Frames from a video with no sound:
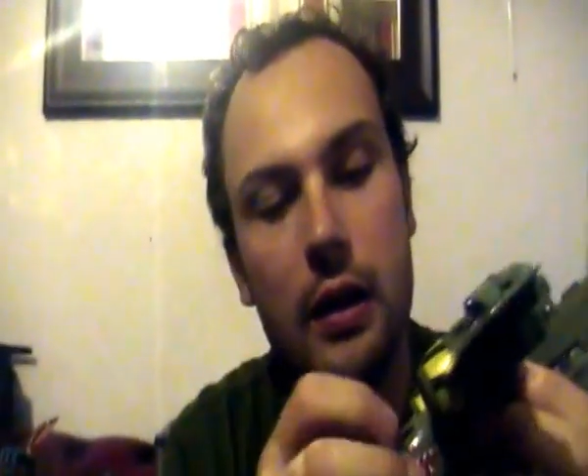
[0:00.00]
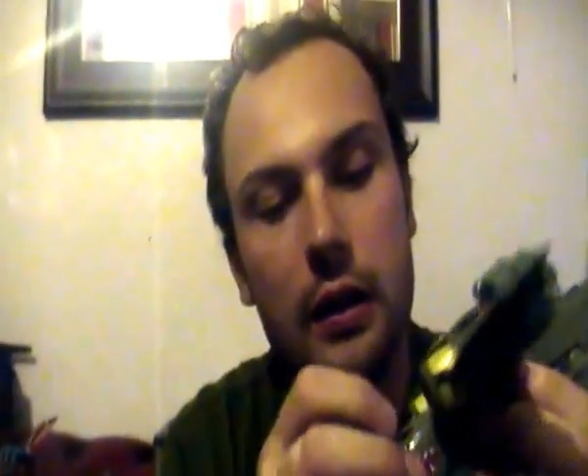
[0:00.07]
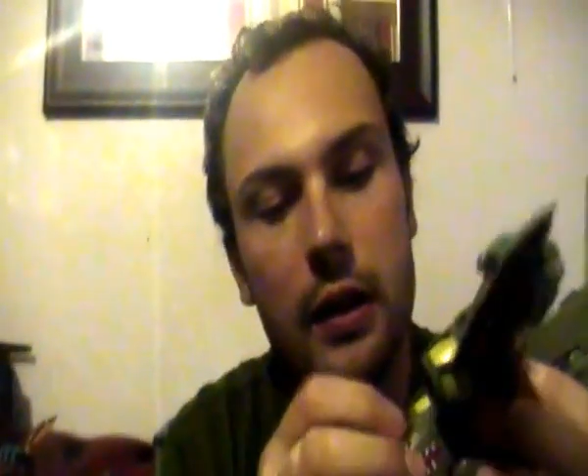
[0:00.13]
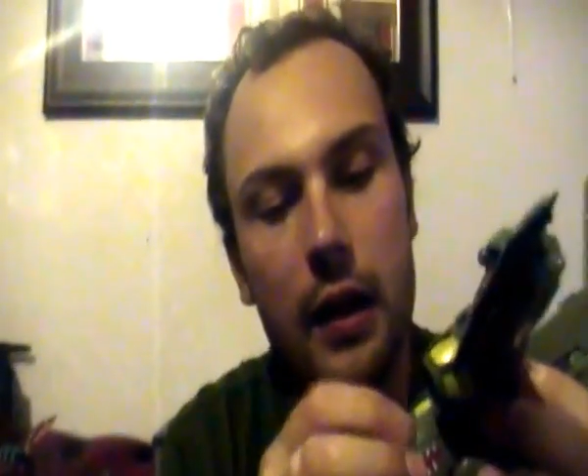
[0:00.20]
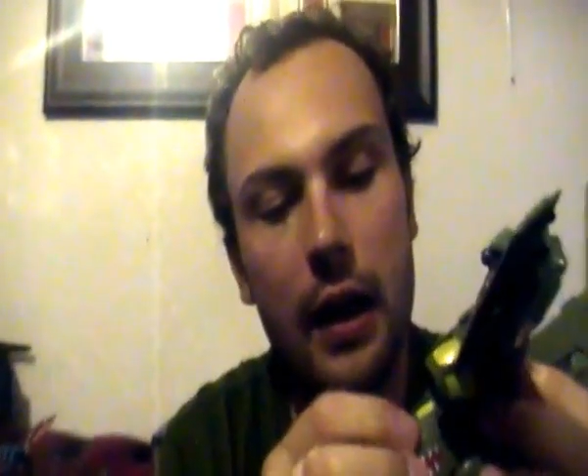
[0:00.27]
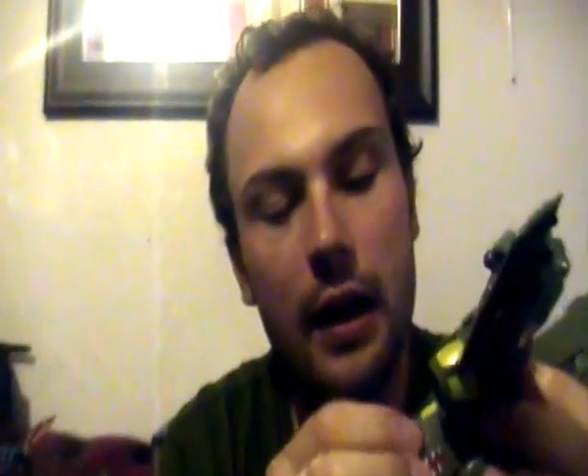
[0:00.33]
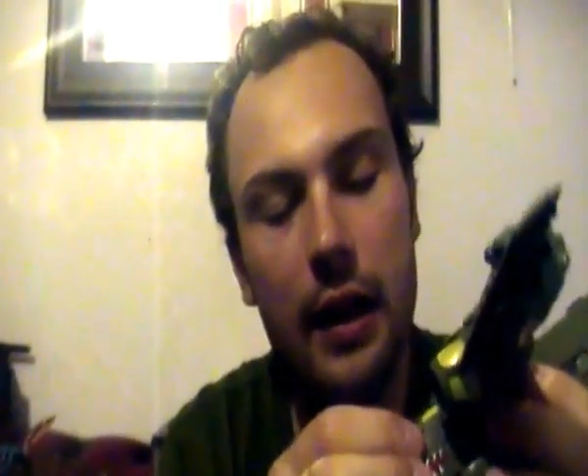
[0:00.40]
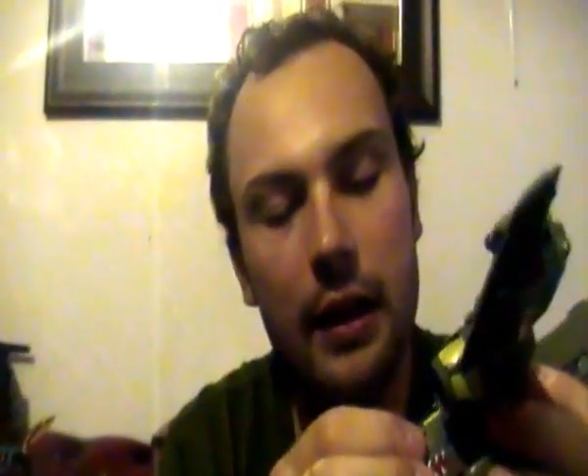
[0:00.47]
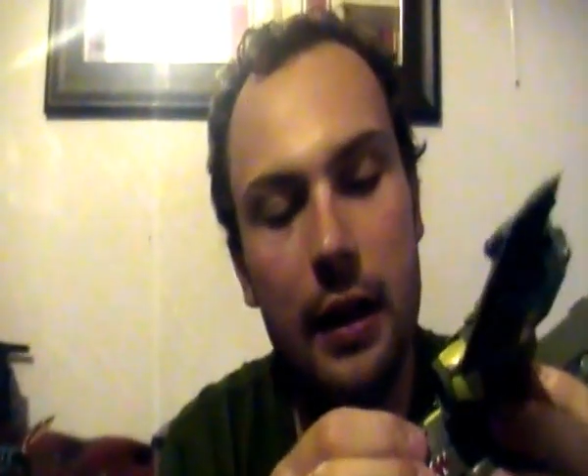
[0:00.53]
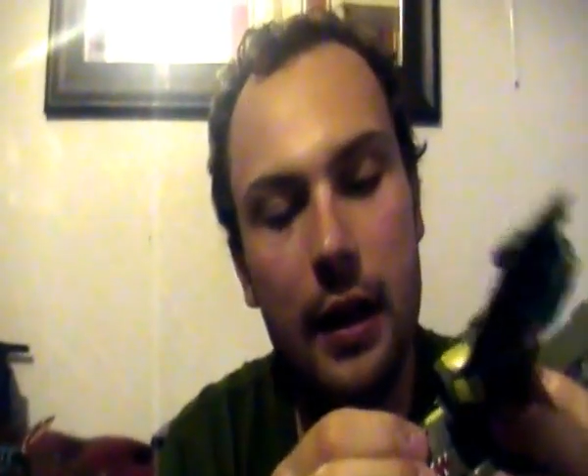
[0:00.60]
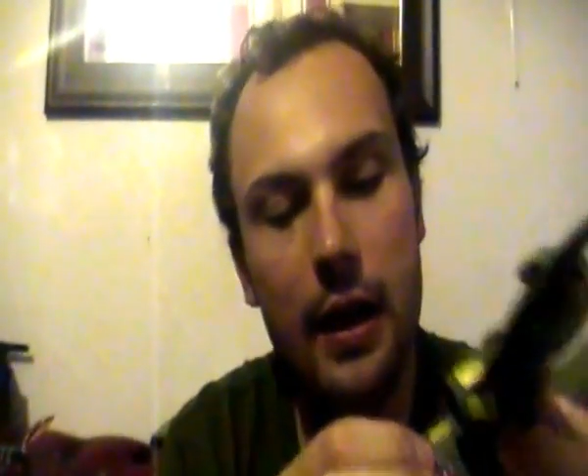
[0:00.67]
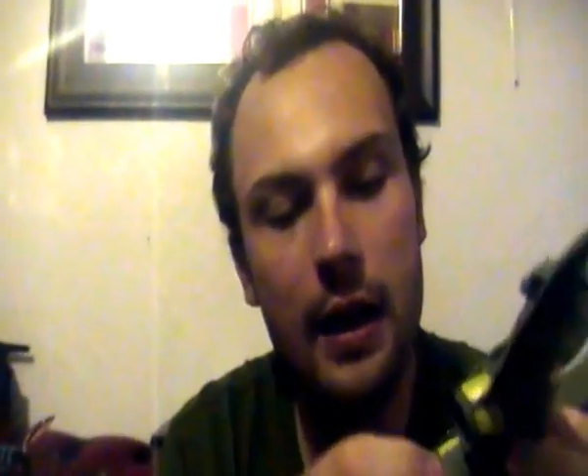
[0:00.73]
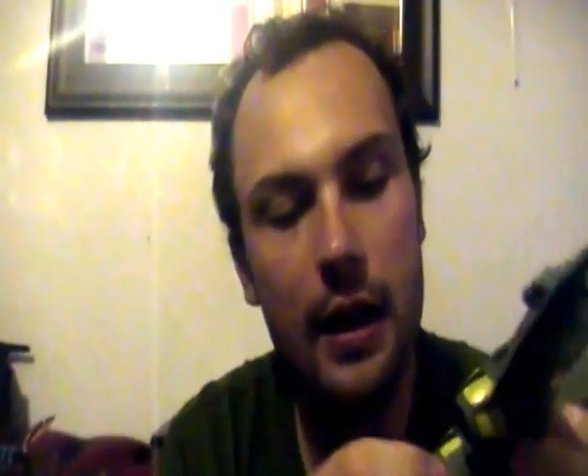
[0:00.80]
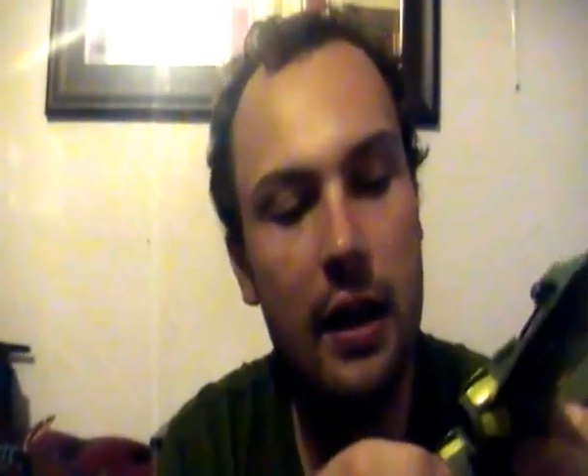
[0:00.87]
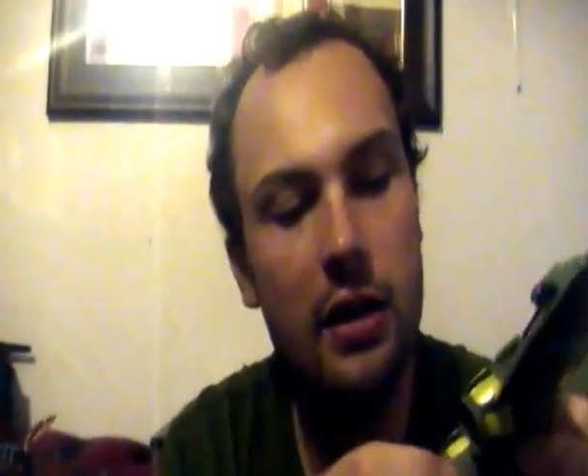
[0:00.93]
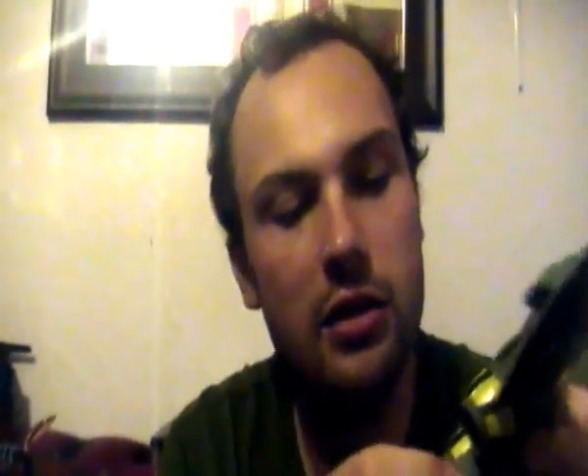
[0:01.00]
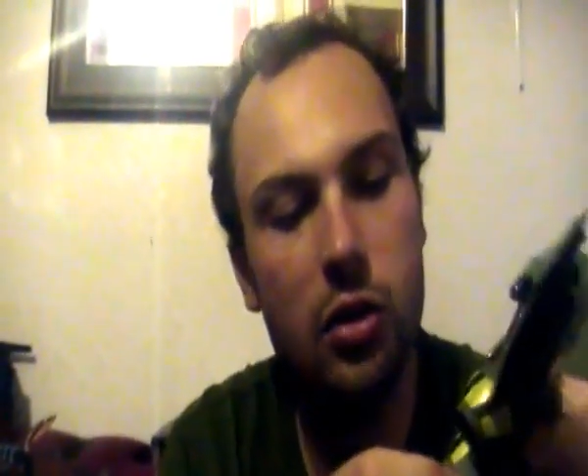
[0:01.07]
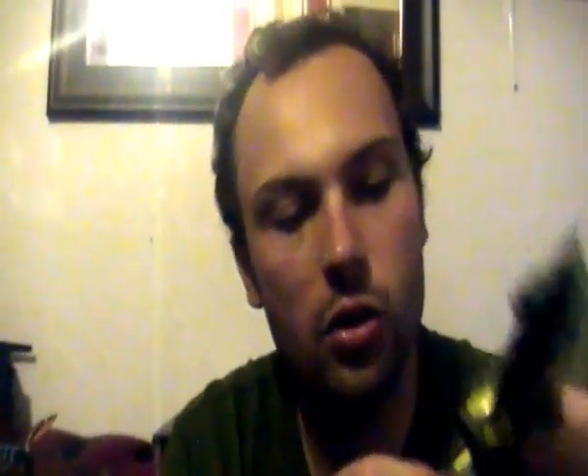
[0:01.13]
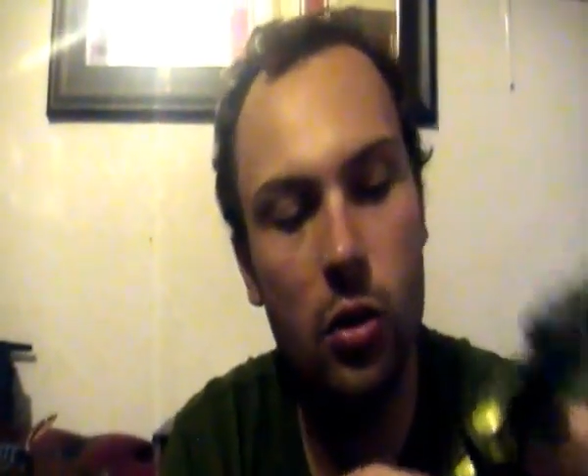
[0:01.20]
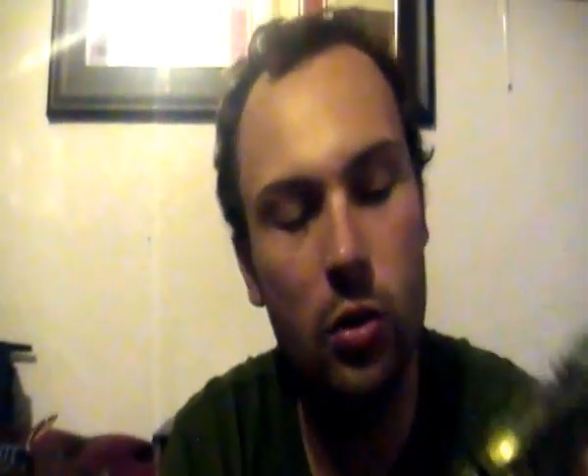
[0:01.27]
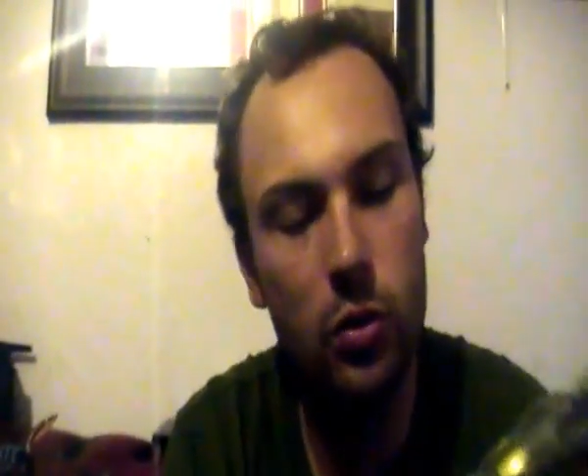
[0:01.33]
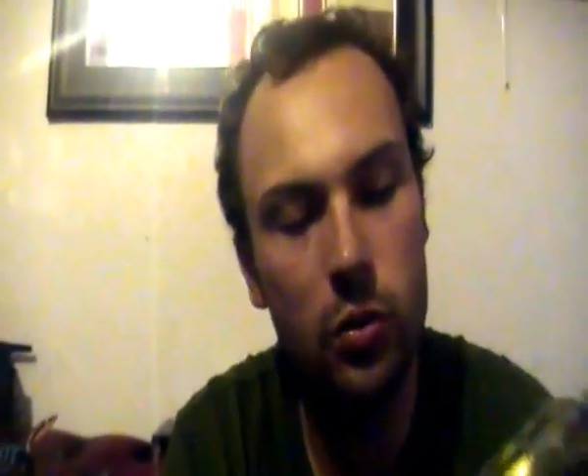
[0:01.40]
yeah, it is
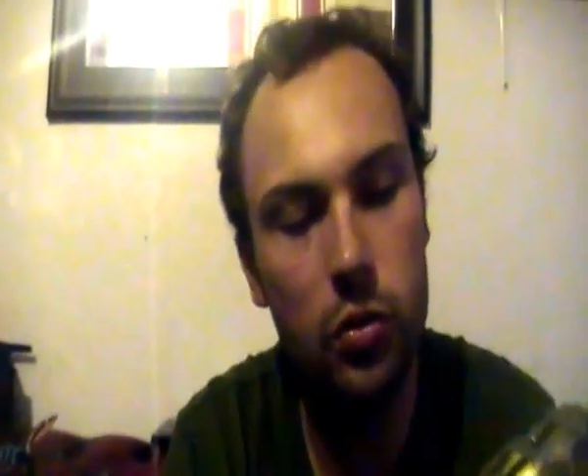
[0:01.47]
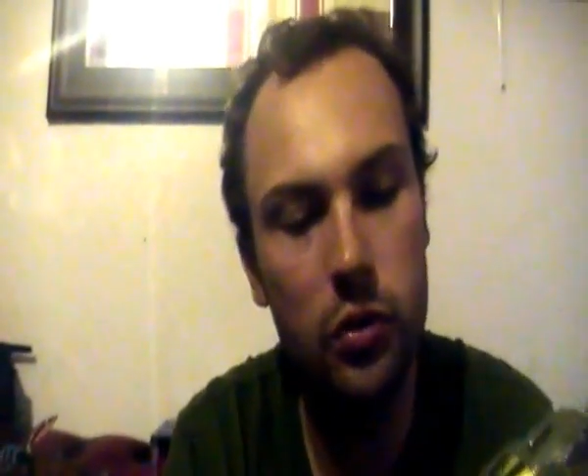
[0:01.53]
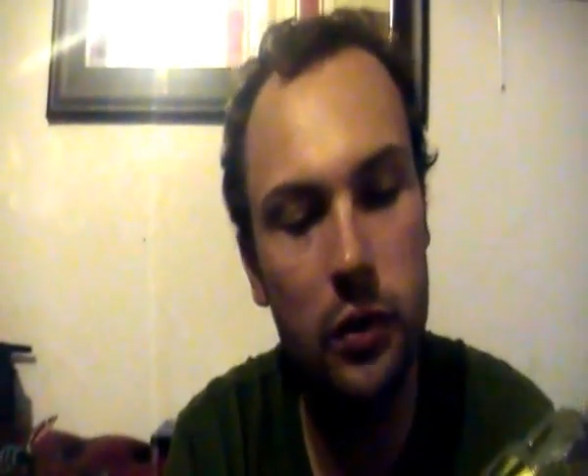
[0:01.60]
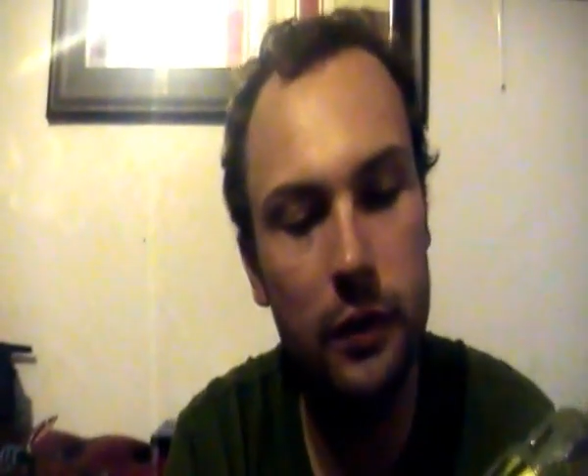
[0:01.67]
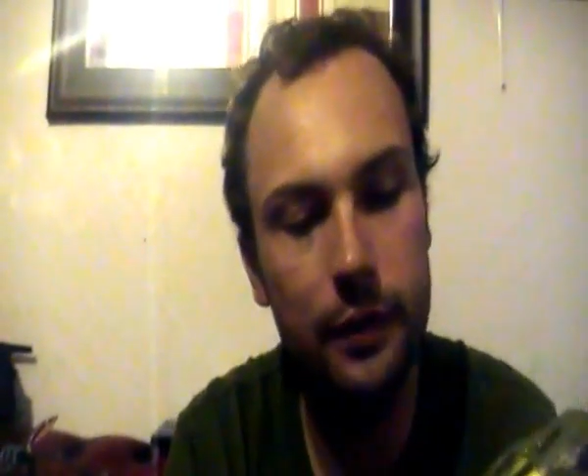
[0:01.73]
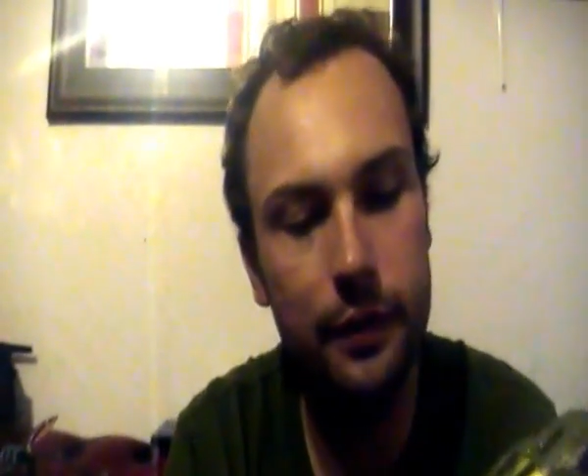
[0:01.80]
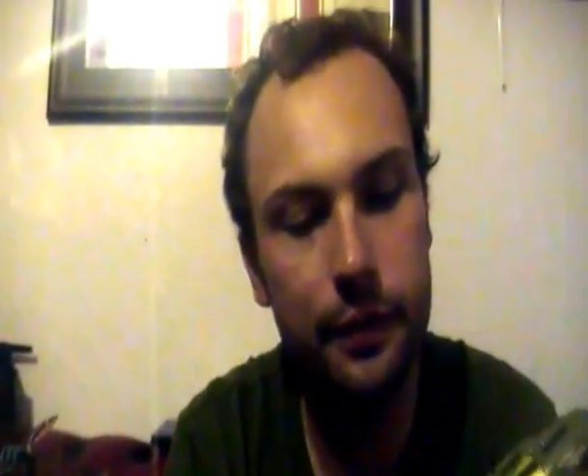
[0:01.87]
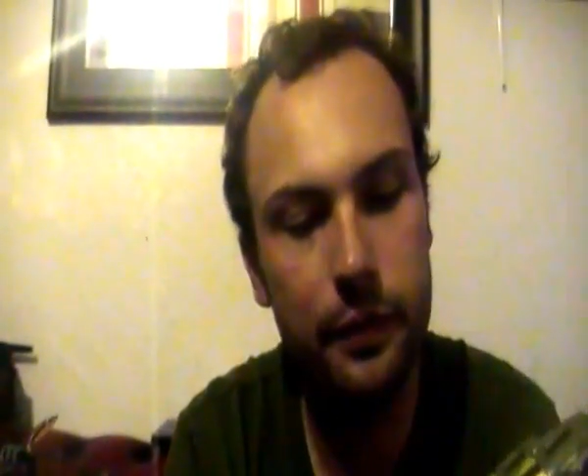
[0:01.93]
old.